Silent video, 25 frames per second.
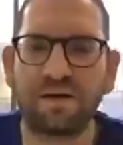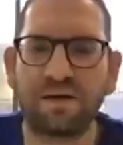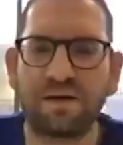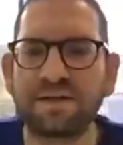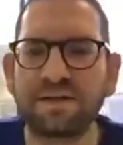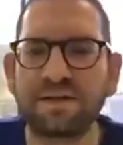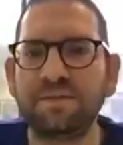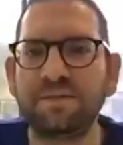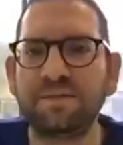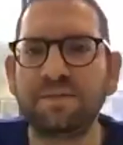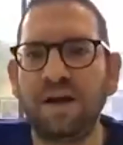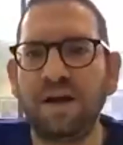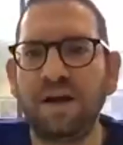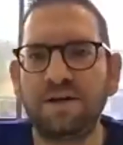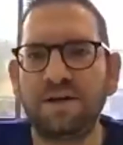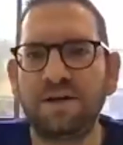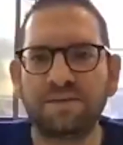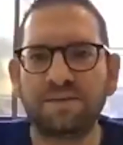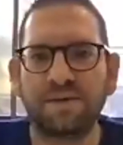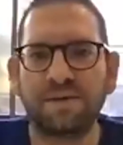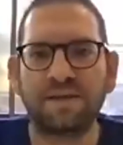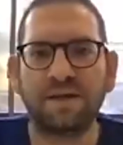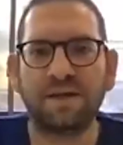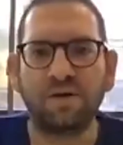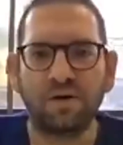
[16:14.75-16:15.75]
similarities,
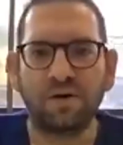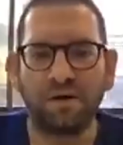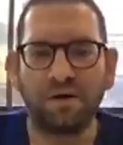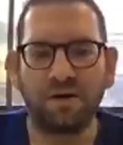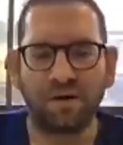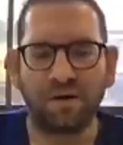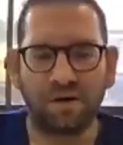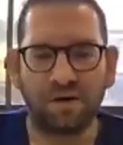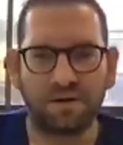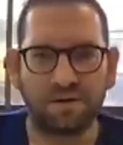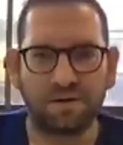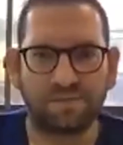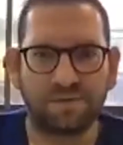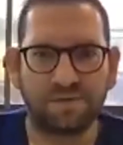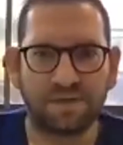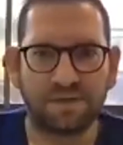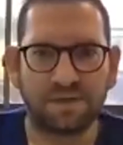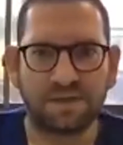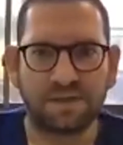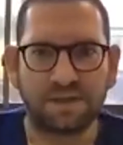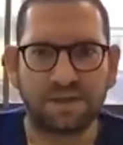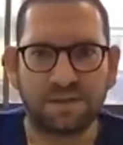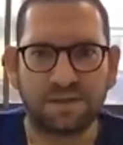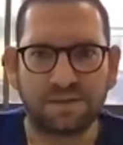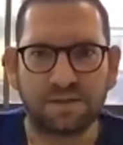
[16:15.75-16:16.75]
but there are a lot of
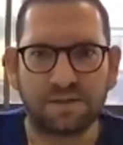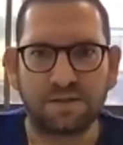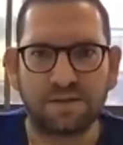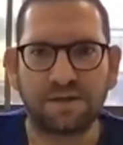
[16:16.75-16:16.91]
differences.